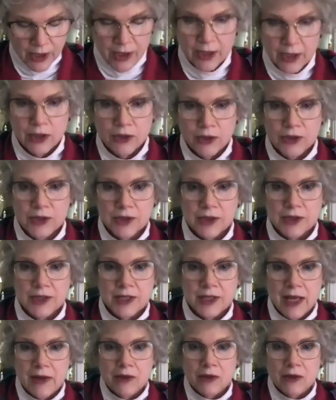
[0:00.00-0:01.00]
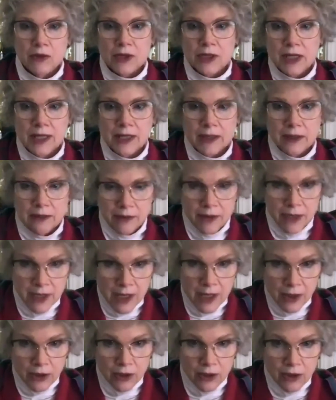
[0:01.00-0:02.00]
You know, since David was like the
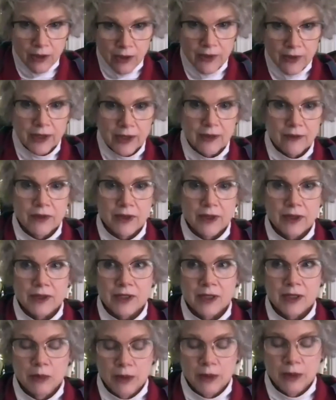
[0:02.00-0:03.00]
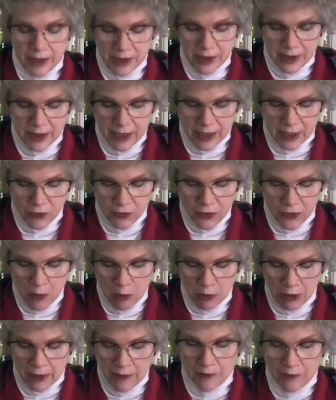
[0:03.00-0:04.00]
younger of the siblings in his
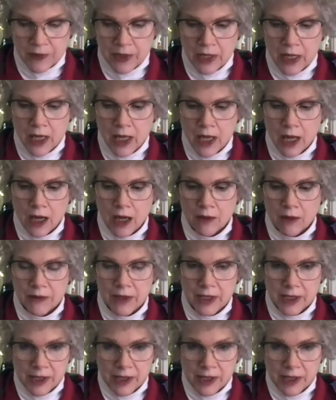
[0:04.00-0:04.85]
family, these